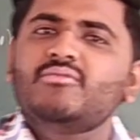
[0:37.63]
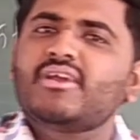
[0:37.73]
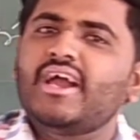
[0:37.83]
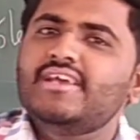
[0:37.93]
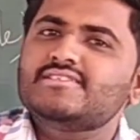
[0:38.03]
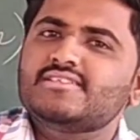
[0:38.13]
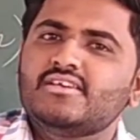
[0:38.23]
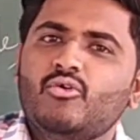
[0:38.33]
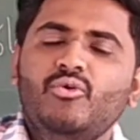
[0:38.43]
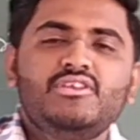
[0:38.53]
polymer,
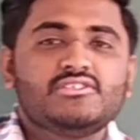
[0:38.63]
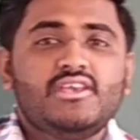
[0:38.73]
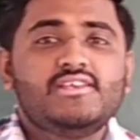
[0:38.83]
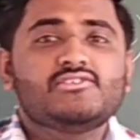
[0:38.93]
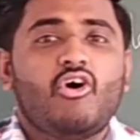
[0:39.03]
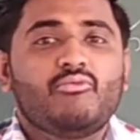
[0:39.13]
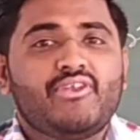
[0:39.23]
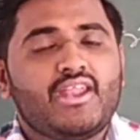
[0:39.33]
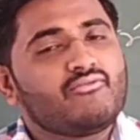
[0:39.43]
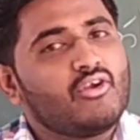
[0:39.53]
guys? Which is
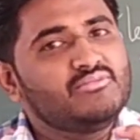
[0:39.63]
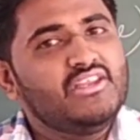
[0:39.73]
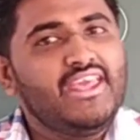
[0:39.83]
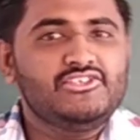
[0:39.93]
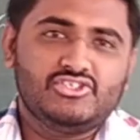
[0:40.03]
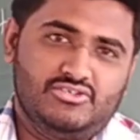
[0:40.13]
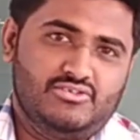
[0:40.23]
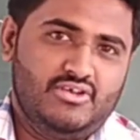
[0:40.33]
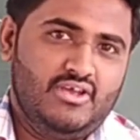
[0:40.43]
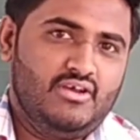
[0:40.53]
obtained from the nature,
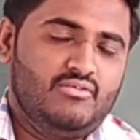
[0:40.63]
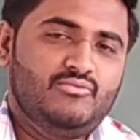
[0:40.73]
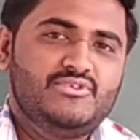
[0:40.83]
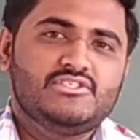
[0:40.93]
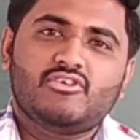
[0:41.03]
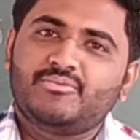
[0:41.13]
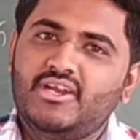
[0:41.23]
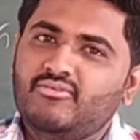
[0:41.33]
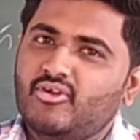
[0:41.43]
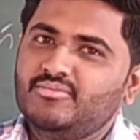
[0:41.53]
which is
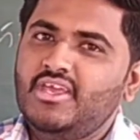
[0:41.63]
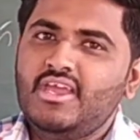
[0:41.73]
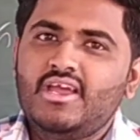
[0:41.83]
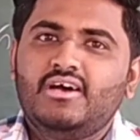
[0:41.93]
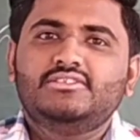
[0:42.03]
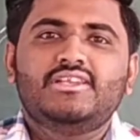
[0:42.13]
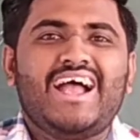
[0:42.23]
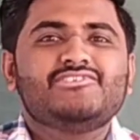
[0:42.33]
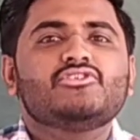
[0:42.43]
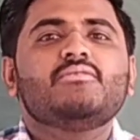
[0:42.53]
obtained from the
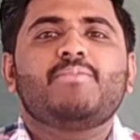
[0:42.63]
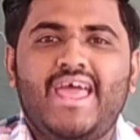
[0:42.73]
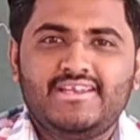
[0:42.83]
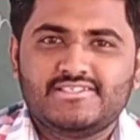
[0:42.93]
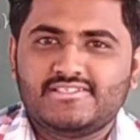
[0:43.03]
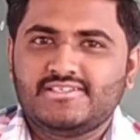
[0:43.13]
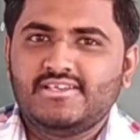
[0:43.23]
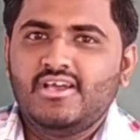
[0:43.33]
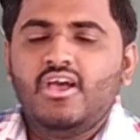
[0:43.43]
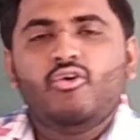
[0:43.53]
natural
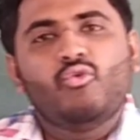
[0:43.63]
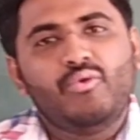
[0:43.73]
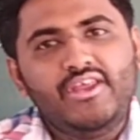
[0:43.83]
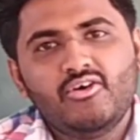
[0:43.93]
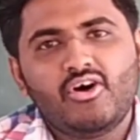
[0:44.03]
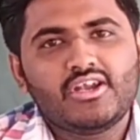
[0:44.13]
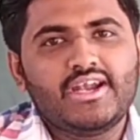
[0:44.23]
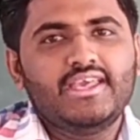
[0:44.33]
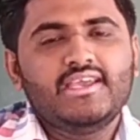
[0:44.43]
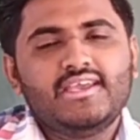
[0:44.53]
plants. We know
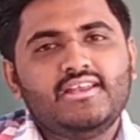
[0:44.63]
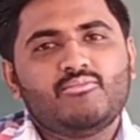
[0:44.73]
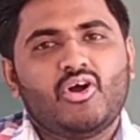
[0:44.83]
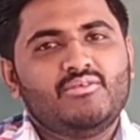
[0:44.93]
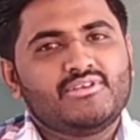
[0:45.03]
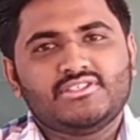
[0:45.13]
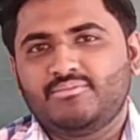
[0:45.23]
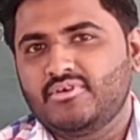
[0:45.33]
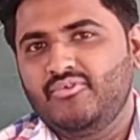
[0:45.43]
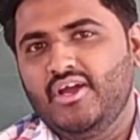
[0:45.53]
already in polymer
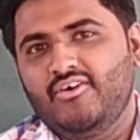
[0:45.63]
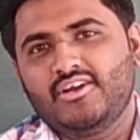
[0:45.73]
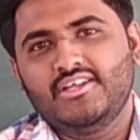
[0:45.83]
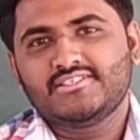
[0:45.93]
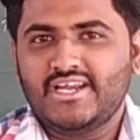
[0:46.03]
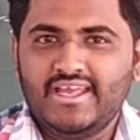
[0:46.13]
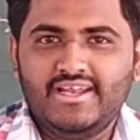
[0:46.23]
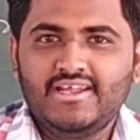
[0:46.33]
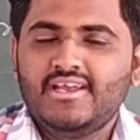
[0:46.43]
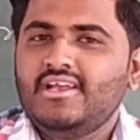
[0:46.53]
chapter we have already studied